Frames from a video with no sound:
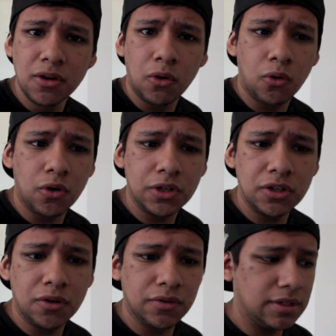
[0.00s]
or, you
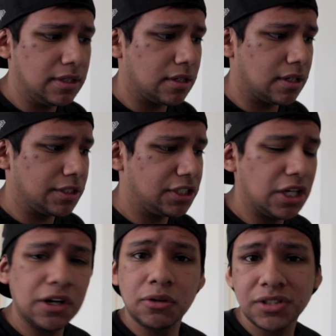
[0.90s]
know, the
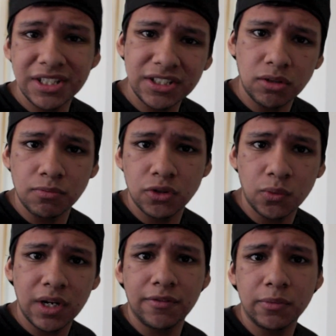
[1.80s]
stereo systems or
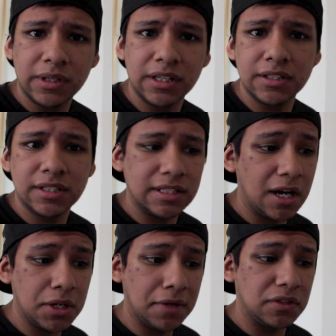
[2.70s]
whatever, because
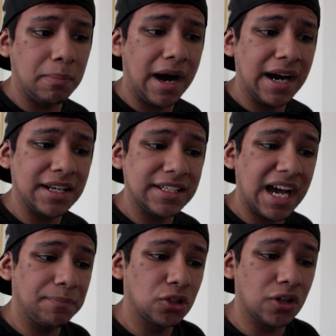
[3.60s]
now you have to buy an
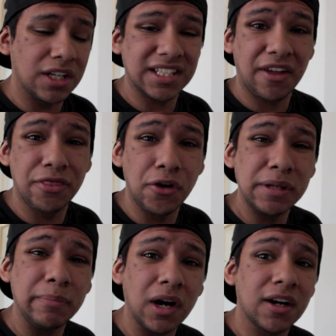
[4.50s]
adapter that's like
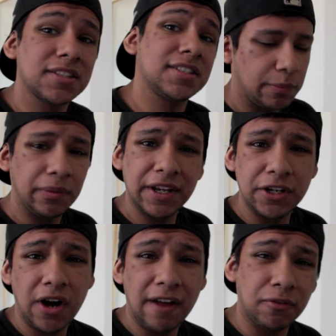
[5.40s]
$30 to play
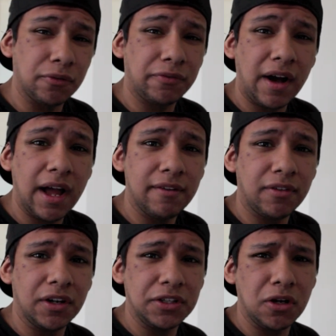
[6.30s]
your iPhone 5
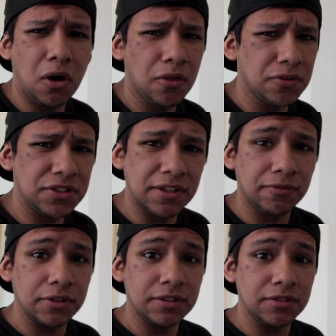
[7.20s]
on, you know, all those
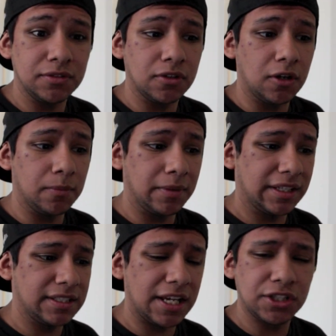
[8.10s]
different
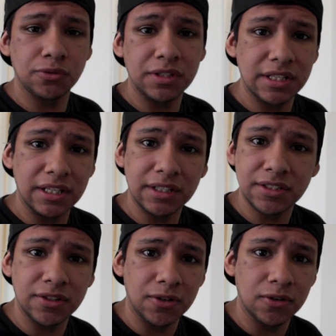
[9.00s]
accessory things.
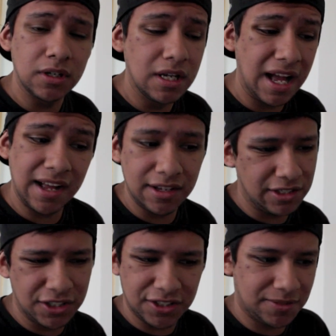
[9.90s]
So
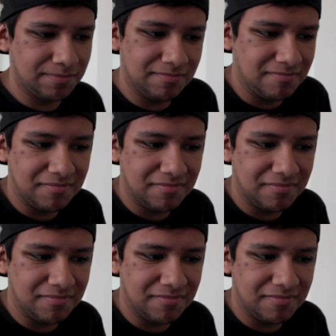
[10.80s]
it's just